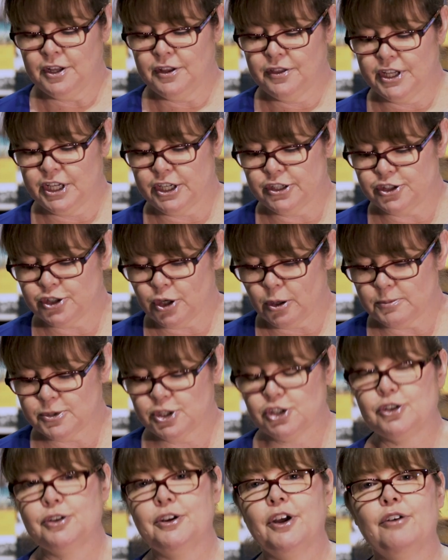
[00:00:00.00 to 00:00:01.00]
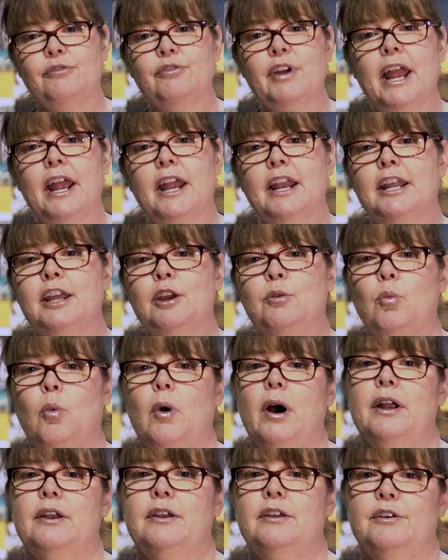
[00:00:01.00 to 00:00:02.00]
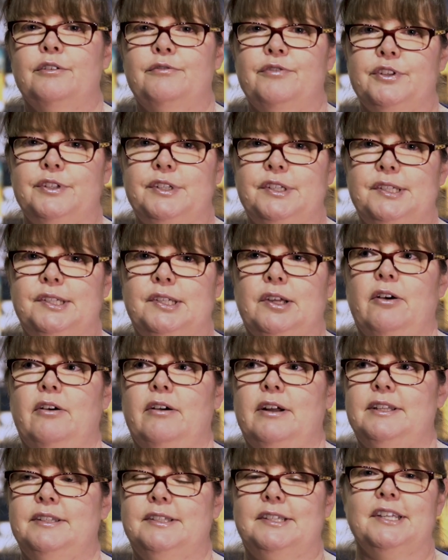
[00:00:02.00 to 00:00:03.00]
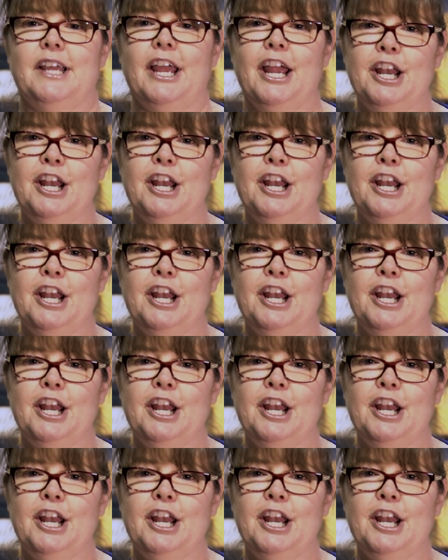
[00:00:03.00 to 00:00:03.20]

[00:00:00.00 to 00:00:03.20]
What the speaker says: the adoption of any one of the designs,